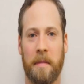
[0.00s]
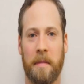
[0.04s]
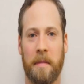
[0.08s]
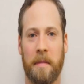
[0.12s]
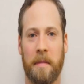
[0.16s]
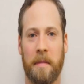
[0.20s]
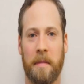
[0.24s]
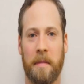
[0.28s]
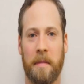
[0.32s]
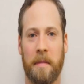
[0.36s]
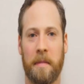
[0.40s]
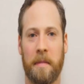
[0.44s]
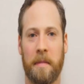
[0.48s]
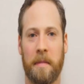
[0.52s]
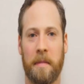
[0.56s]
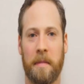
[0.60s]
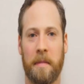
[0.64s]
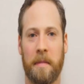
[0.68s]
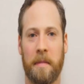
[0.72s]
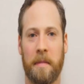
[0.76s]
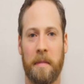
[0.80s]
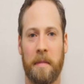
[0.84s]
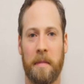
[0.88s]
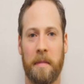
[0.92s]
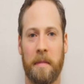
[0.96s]

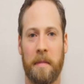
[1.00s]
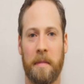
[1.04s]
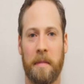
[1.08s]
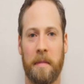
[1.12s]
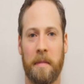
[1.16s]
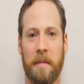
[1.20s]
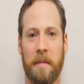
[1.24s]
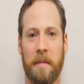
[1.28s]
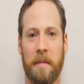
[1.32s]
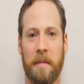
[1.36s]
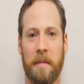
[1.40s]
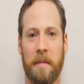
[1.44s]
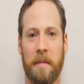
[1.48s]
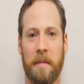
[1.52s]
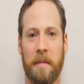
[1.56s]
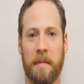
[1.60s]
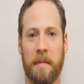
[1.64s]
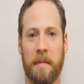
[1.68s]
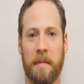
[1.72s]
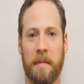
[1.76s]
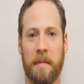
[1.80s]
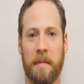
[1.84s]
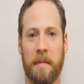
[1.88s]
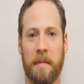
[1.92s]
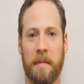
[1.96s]

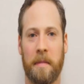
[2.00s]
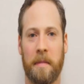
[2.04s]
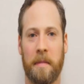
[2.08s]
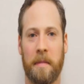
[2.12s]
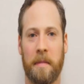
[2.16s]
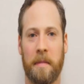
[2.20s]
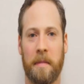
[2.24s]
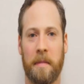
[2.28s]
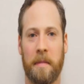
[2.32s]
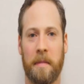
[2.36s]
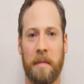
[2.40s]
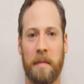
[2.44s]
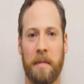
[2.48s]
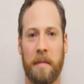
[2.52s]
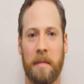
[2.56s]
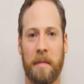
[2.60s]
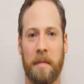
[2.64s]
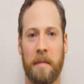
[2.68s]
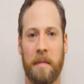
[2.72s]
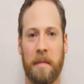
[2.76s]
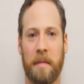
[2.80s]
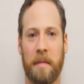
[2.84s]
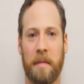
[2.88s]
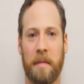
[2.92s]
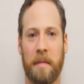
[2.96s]

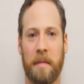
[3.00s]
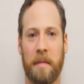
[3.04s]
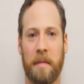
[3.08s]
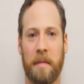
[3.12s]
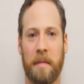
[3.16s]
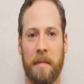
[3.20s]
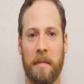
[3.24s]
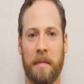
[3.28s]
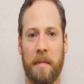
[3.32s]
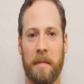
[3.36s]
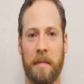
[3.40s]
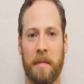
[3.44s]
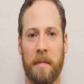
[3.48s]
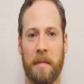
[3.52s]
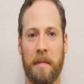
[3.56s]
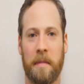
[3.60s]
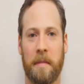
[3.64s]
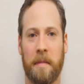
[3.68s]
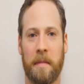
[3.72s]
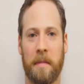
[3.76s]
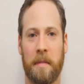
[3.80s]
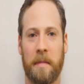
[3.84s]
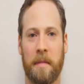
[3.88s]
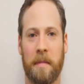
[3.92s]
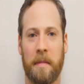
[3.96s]

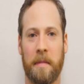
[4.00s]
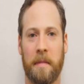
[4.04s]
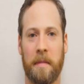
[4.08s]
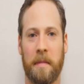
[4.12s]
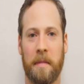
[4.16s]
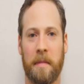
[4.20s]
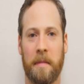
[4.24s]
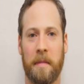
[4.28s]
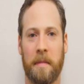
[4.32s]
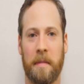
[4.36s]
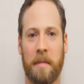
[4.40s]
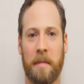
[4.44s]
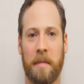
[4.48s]
This is a still picture; no speech is visible.